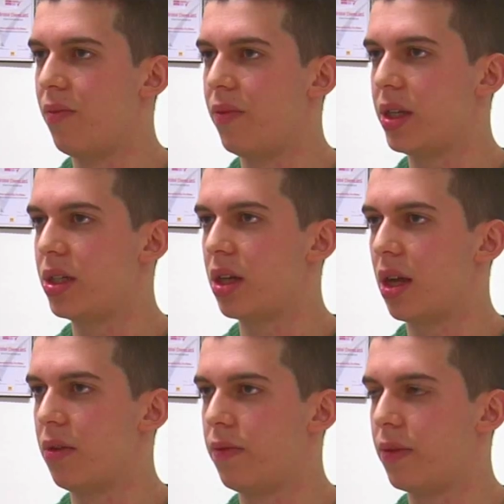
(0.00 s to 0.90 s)
which
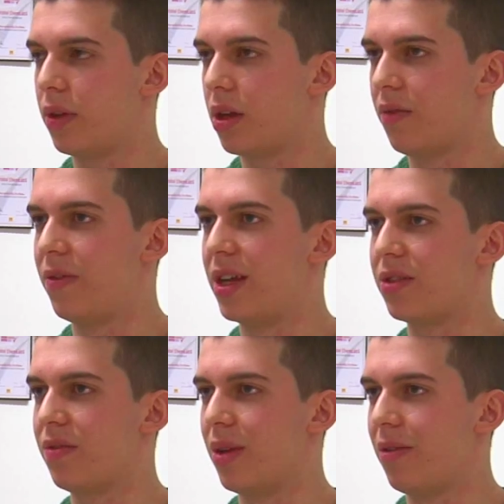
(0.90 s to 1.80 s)
kind of
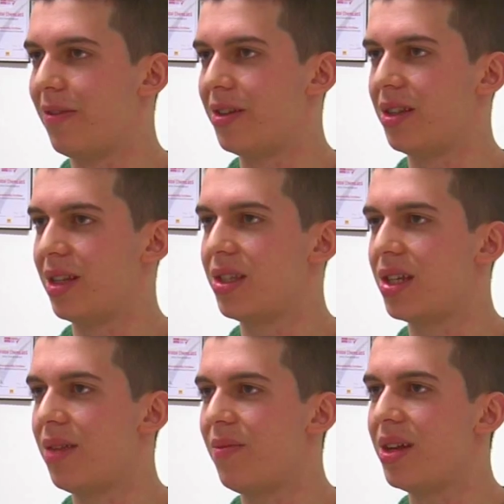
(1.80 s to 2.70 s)
conflicts with my revision this
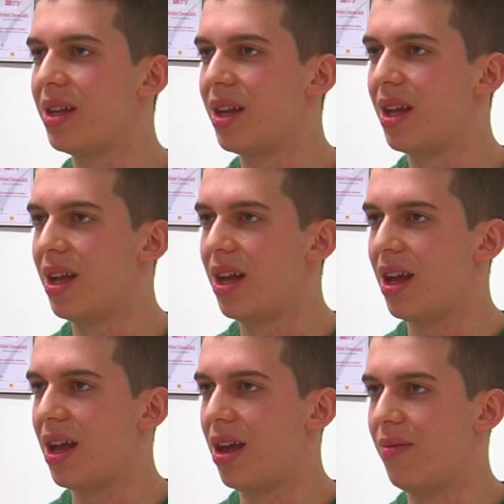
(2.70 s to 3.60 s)
term,
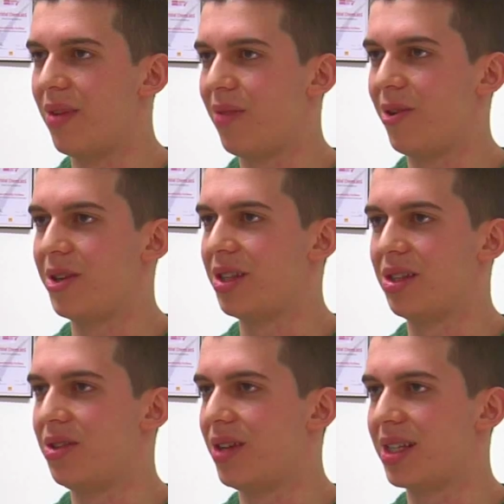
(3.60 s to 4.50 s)
approaching
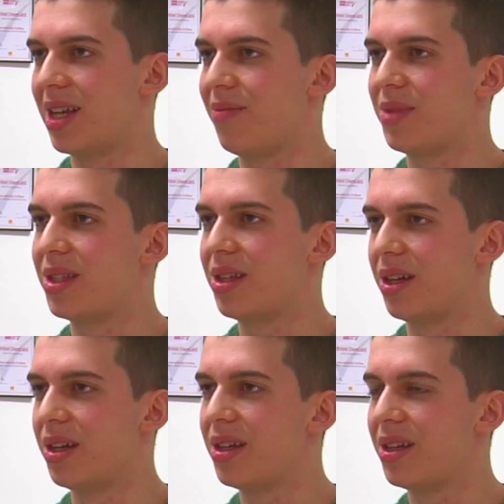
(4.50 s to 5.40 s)
the June exams, so
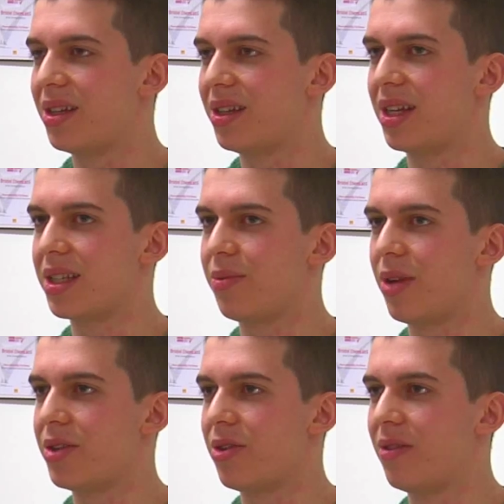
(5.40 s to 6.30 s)
it takes the
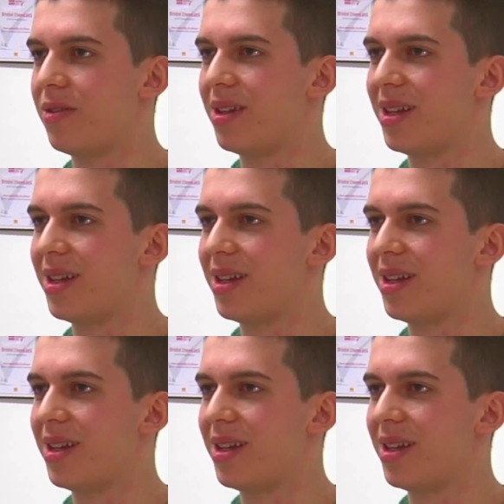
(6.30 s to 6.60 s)
pressure off.